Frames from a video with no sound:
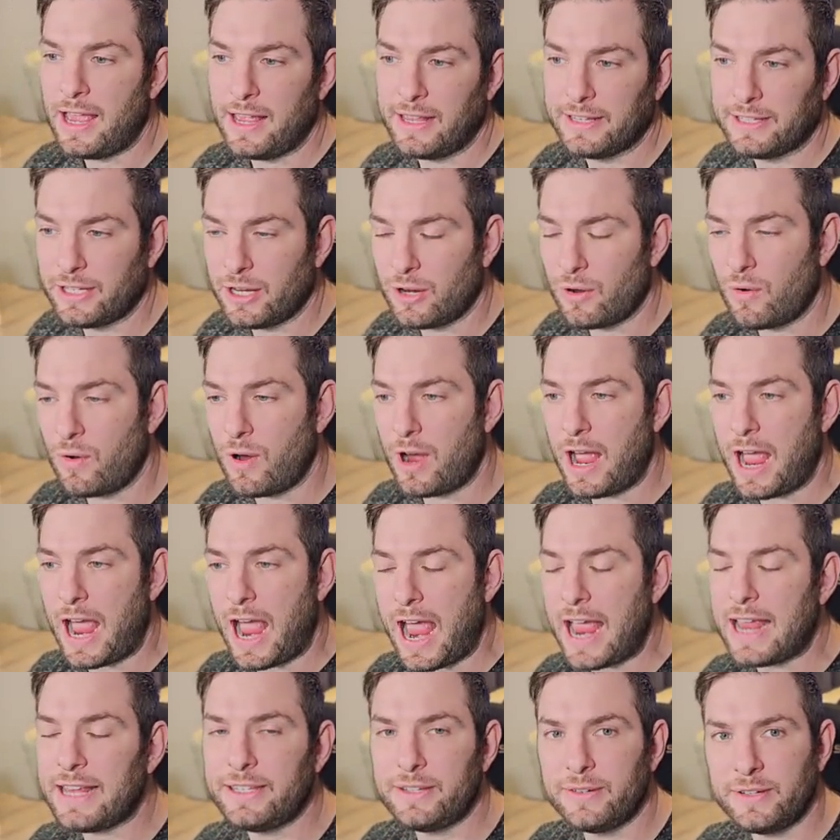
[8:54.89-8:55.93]
So
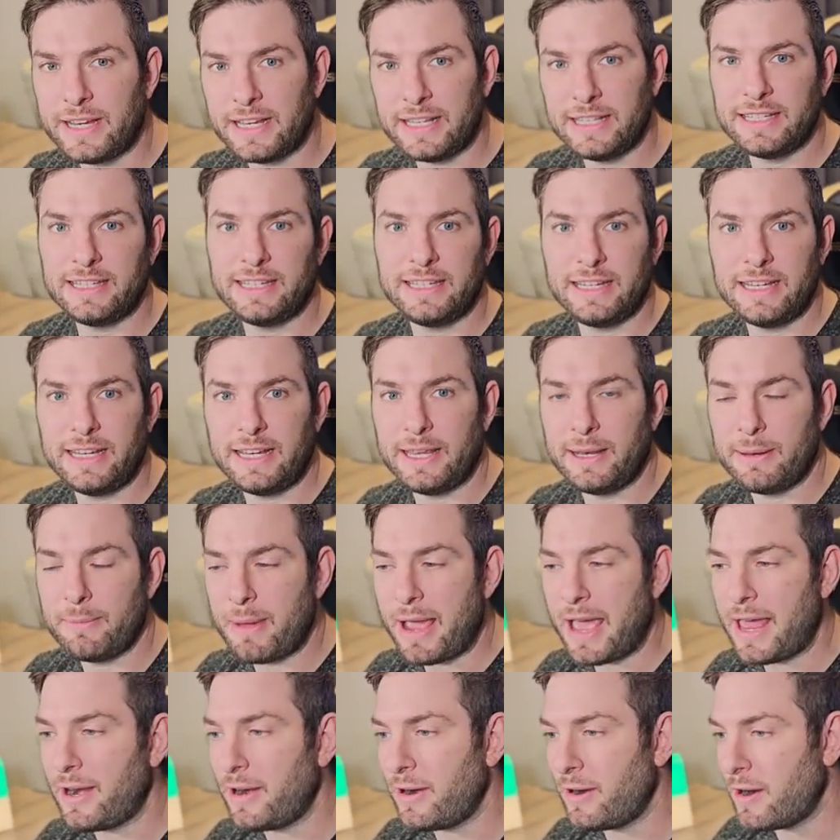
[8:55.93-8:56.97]
as you can see, in a
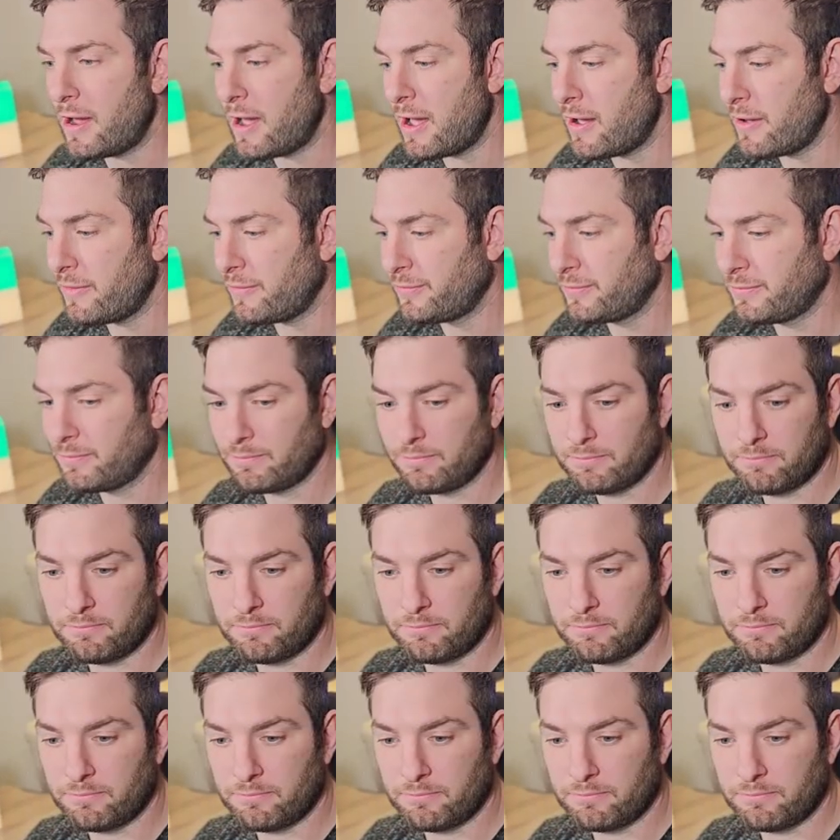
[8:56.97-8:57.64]
matter of